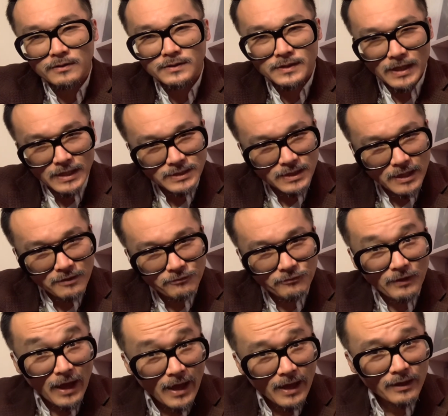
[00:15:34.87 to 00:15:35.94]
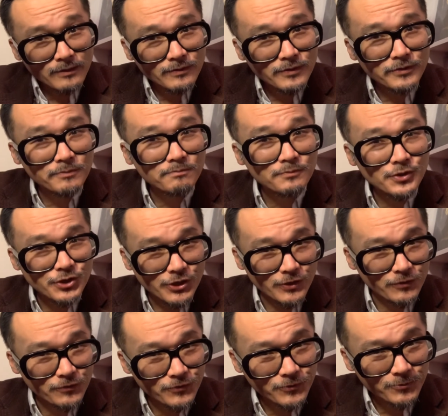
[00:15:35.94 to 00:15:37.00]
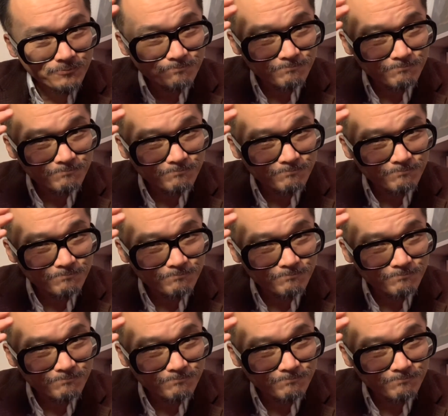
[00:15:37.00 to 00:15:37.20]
stay safe, and cheers.